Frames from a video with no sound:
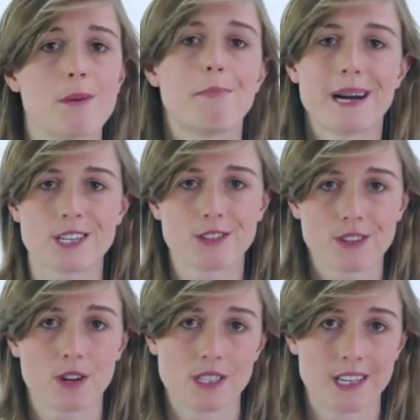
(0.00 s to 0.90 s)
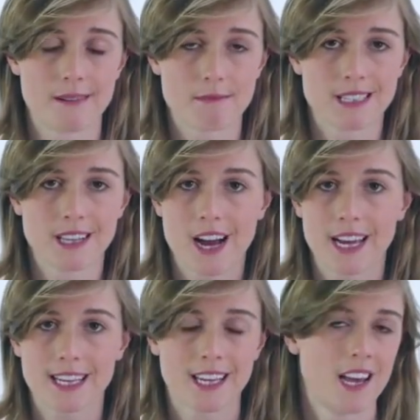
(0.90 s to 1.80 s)
with a bunch of concepts
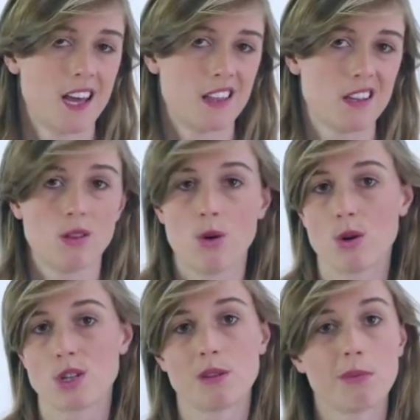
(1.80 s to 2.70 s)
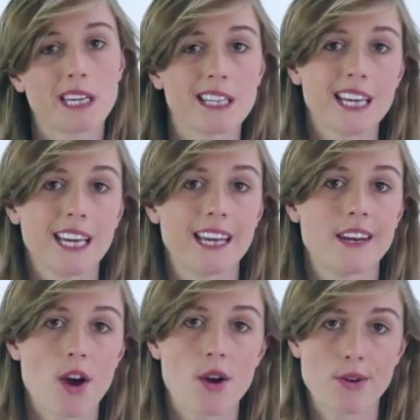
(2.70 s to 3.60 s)
like the law should be clear,
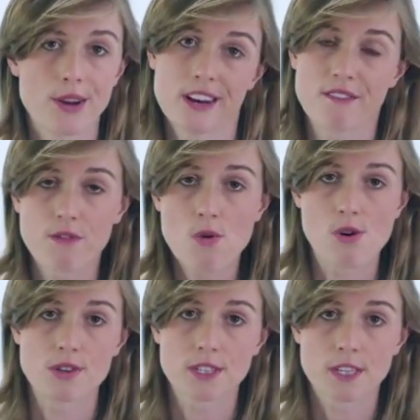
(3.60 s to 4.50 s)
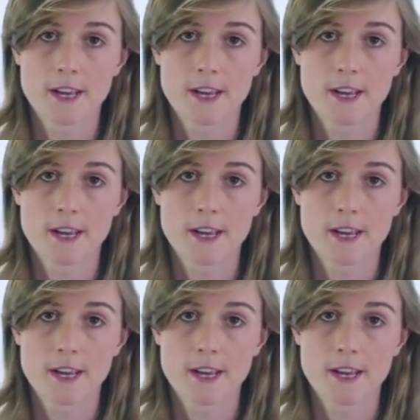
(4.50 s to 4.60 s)
known and enforced.